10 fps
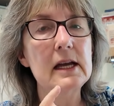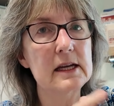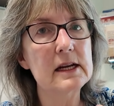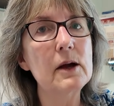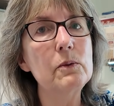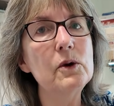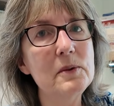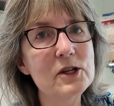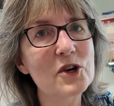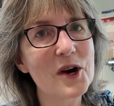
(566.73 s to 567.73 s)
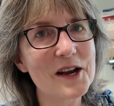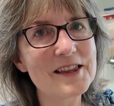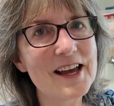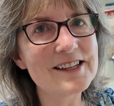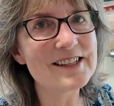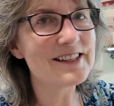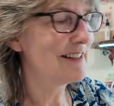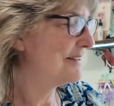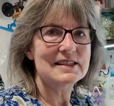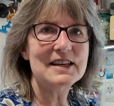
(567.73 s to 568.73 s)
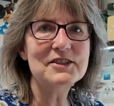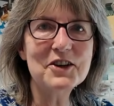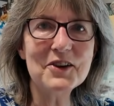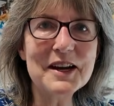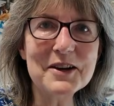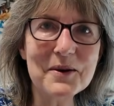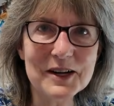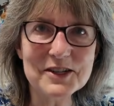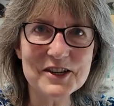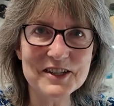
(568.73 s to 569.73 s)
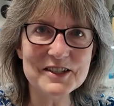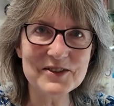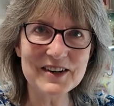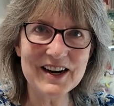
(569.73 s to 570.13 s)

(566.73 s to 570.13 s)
and I will be trying that. Such great questions,